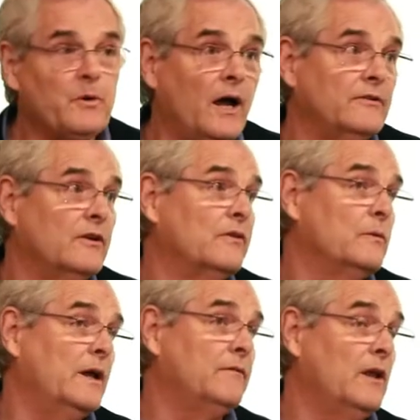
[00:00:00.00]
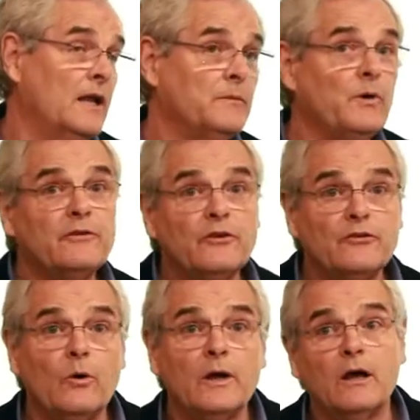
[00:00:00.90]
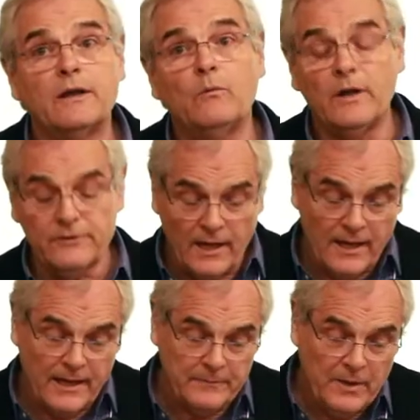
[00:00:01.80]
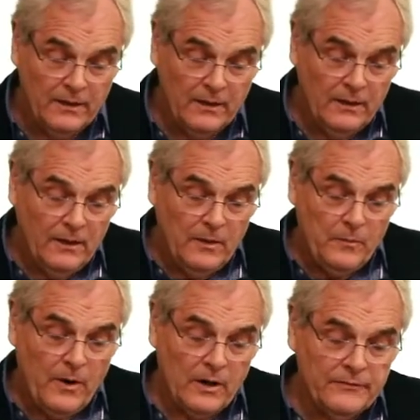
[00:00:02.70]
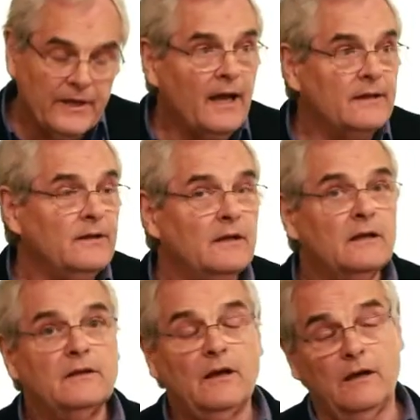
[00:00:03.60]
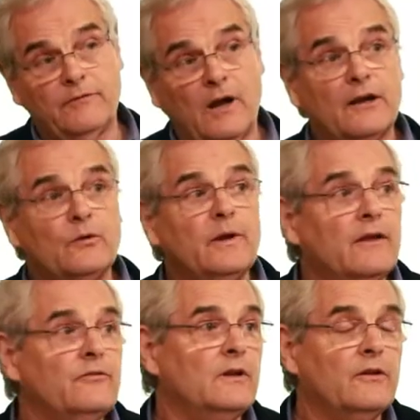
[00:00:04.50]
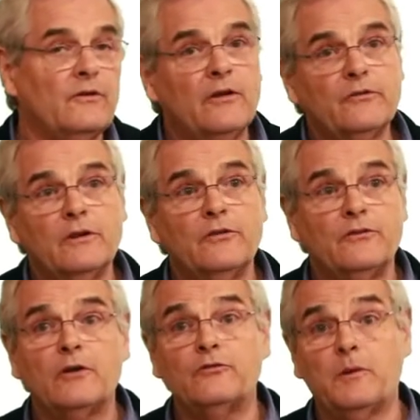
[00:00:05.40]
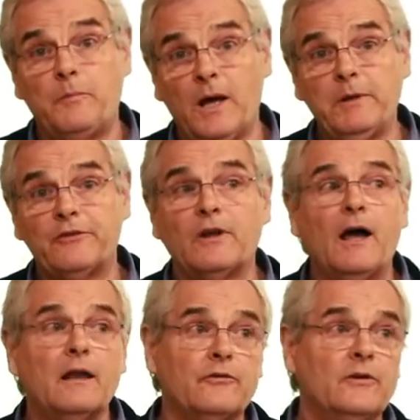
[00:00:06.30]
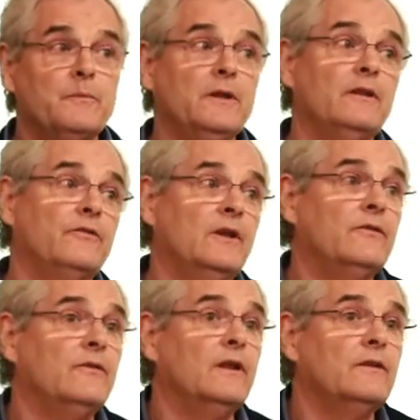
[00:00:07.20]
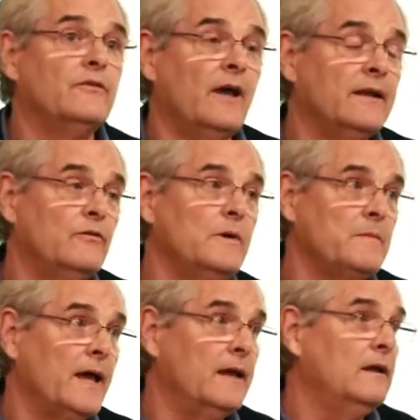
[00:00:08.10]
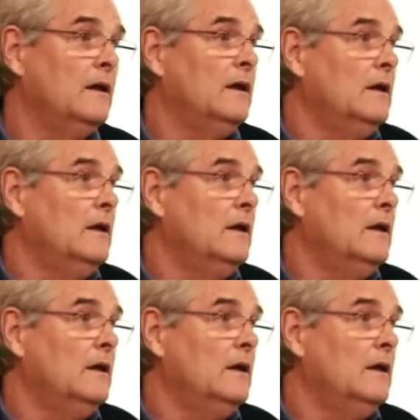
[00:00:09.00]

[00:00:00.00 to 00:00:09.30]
projects, and we have a lot of projects going on at one time. Part of the idea of our creation is also this notion of public scholarship in the sense that the sites we make